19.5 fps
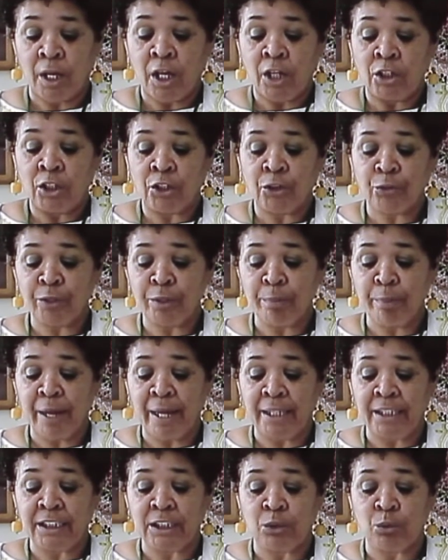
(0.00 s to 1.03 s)
The three
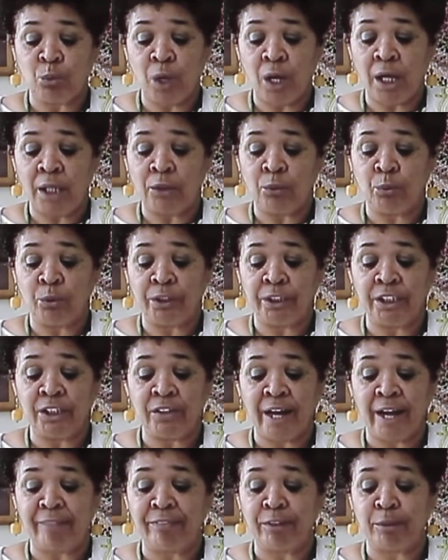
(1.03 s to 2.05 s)
banks in one will
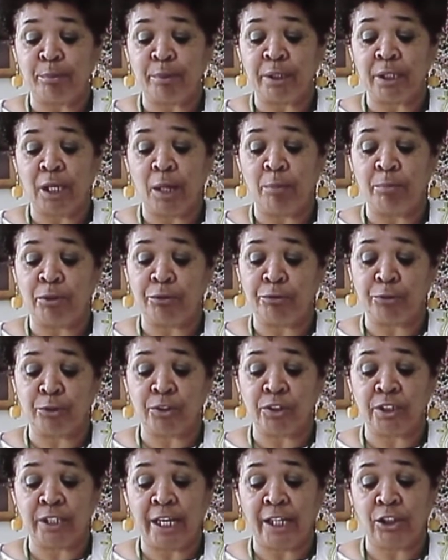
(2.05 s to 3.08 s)
hereafter become the
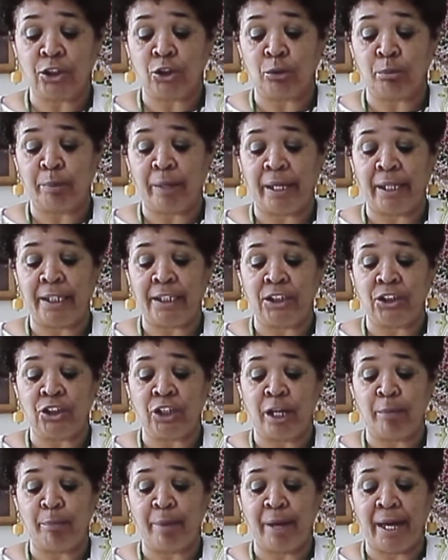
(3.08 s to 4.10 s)
First National Bank in
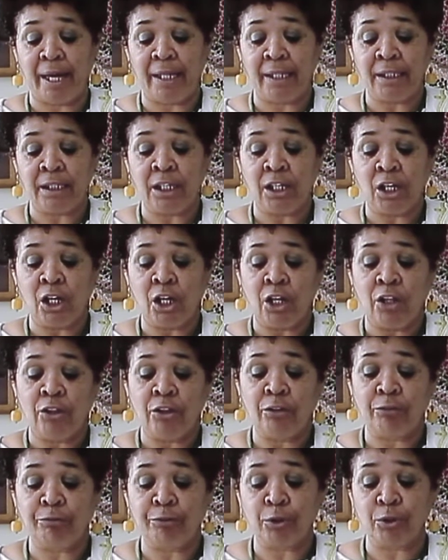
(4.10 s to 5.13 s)
Champaign,
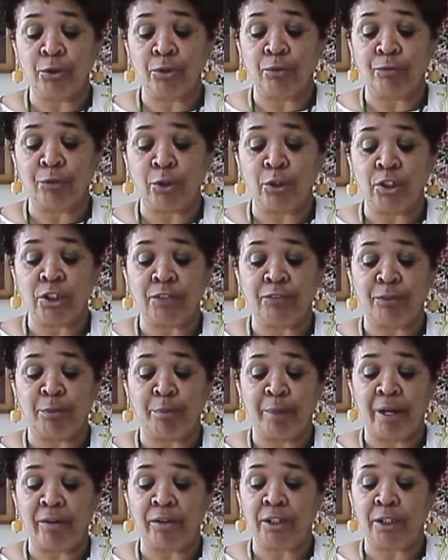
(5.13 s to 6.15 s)
the First of
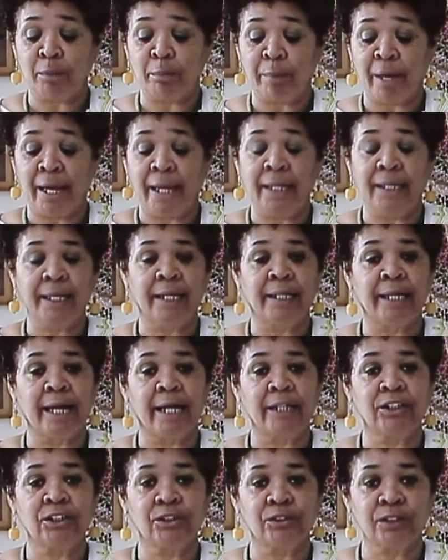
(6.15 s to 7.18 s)
America Bank, and
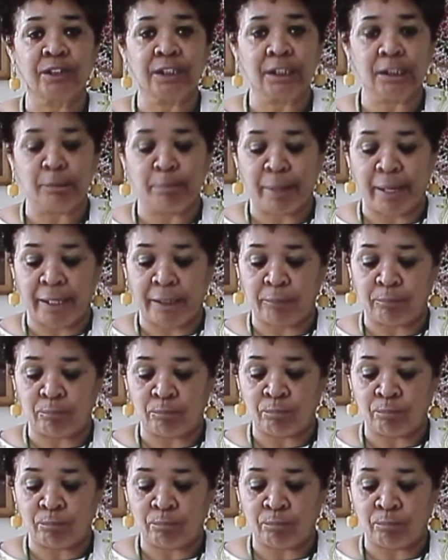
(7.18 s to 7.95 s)
National City Bank.